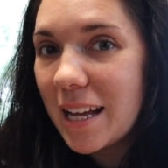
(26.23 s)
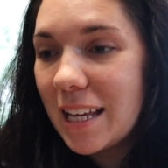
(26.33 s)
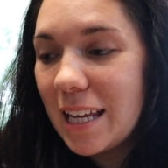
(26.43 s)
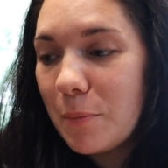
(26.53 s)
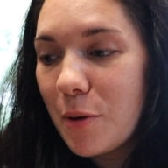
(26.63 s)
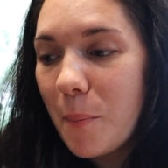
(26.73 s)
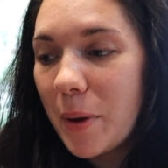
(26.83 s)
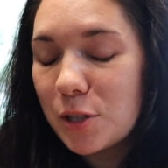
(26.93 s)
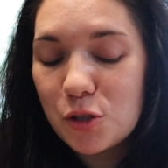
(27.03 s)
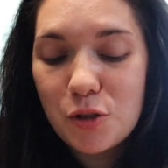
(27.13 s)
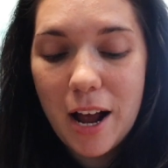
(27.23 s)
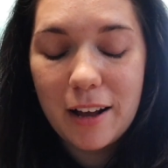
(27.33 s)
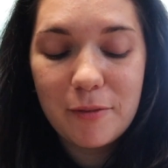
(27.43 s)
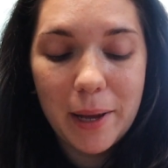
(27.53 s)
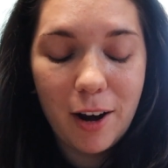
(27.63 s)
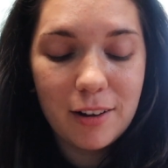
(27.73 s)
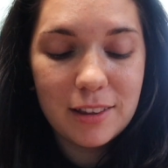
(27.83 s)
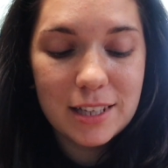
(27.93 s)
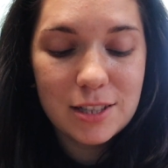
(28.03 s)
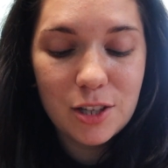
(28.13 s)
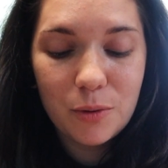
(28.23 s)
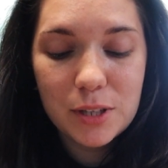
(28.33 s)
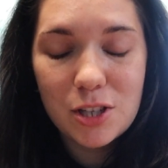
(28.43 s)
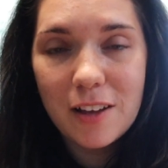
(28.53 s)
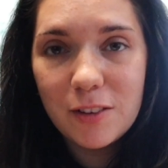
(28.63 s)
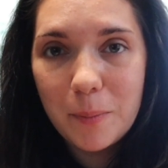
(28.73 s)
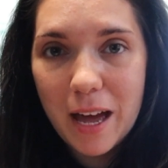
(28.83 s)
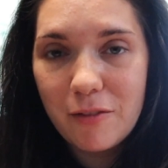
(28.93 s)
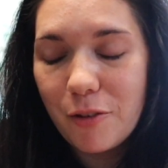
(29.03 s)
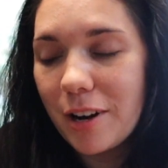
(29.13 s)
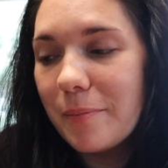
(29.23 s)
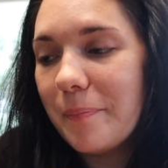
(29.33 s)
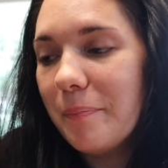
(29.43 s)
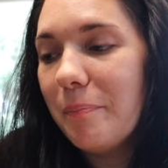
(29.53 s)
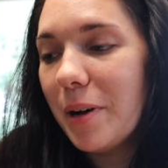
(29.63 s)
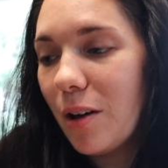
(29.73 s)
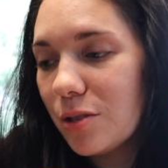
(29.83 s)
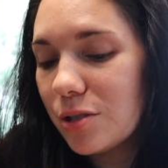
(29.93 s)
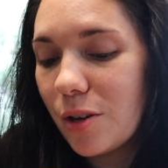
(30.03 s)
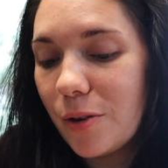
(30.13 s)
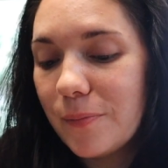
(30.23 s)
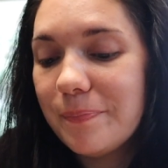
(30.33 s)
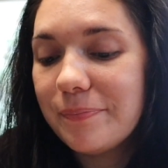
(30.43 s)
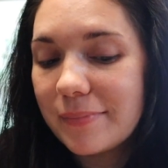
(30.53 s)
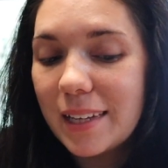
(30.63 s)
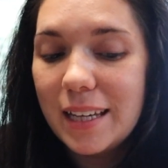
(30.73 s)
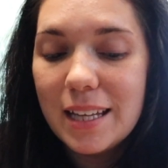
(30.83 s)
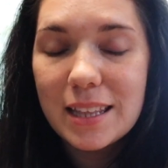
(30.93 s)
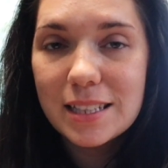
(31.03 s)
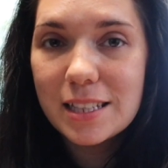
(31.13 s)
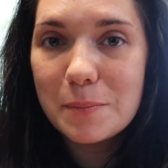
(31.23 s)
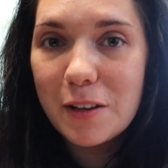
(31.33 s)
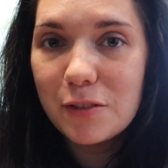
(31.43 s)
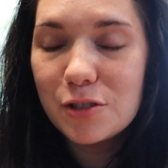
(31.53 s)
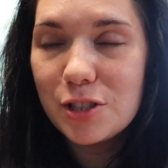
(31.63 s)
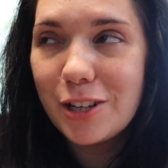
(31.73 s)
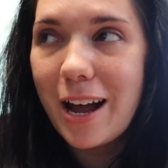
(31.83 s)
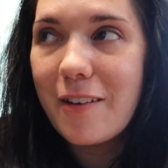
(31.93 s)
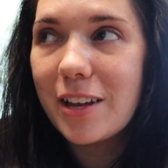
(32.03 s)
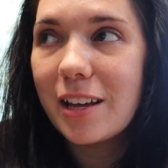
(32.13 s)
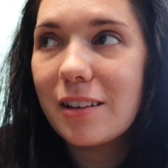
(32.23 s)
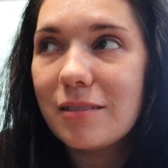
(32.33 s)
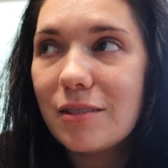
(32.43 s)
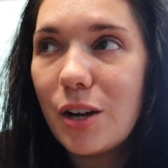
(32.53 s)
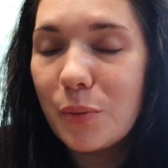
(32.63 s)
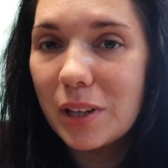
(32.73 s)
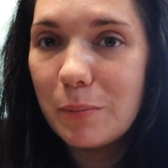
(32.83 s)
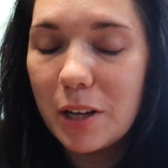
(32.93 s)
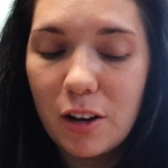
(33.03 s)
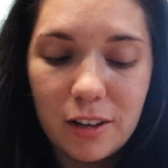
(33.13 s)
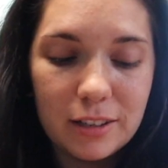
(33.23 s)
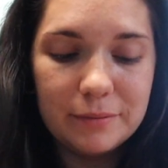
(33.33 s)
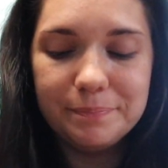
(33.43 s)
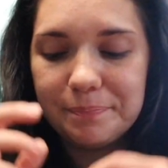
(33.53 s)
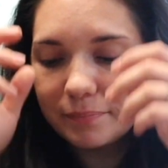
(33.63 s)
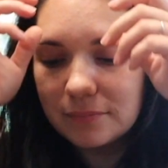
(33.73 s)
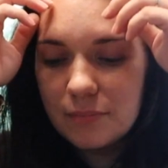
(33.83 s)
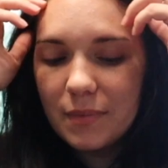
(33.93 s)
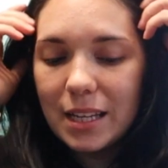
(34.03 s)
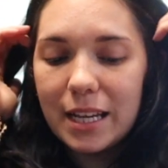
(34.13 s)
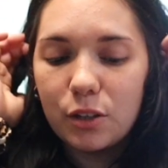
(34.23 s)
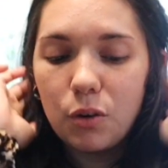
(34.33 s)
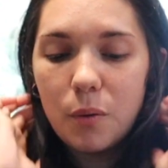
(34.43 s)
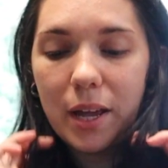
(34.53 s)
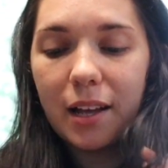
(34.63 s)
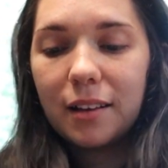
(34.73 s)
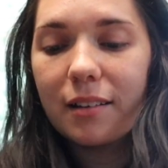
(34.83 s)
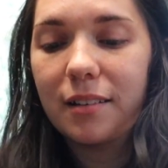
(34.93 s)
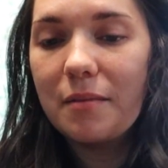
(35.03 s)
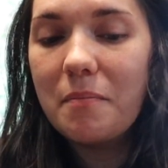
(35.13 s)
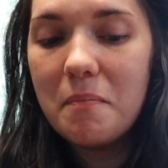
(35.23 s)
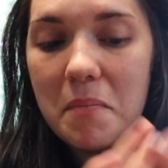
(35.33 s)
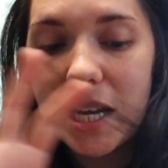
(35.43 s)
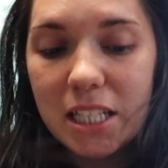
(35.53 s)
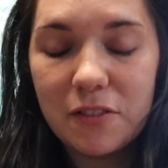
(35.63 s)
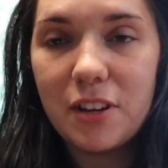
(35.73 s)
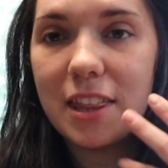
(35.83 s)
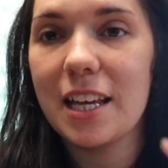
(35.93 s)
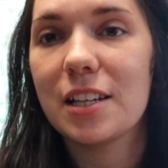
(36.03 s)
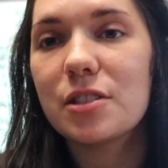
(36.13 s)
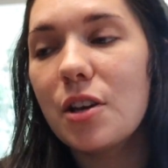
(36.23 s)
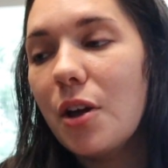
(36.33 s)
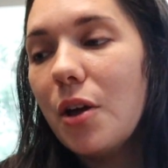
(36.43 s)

keep much track of my garden this year, which I feel bad for, but also this is my first year having a really big garden and growing many different things